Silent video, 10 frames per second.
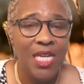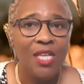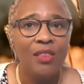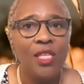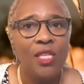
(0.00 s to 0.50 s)

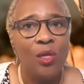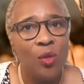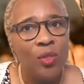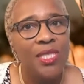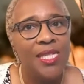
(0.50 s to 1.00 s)
The
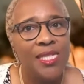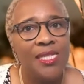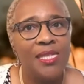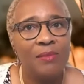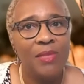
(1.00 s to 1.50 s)
old
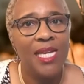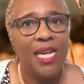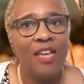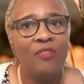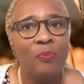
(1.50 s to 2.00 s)
systems that
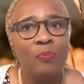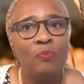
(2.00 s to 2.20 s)
have